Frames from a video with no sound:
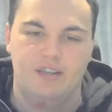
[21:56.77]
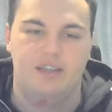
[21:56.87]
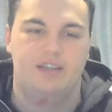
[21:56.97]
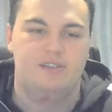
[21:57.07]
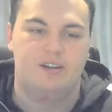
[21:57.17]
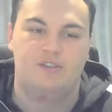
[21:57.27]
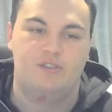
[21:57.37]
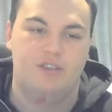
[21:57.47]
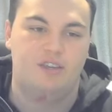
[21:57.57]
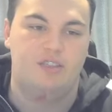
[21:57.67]
and I
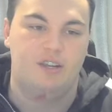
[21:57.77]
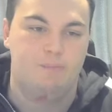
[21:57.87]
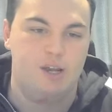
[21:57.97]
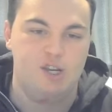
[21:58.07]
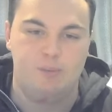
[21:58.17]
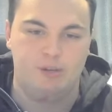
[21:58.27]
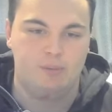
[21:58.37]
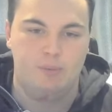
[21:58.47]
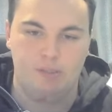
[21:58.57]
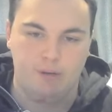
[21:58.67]
think that if Patchy Mix
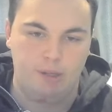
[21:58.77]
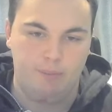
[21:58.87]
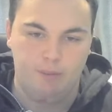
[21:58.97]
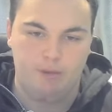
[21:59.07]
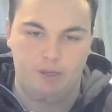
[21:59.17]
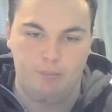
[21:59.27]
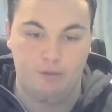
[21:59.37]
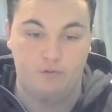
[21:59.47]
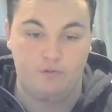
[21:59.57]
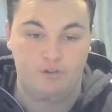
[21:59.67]
beats Magomed
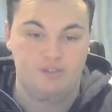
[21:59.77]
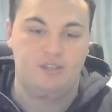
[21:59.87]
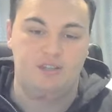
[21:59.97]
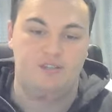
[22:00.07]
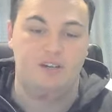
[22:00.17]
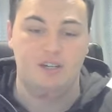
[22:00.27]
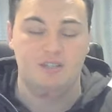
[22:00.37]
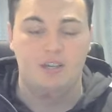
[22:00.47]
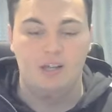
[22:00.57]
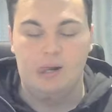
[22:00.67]
Magomedov for a second
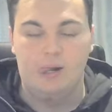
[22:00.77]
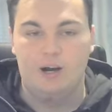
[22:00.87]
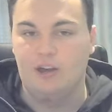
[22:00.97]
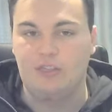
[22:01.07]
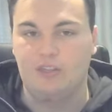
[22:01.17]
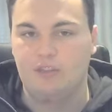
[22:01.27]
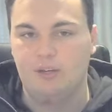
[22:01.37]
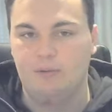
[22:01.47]
time, I think that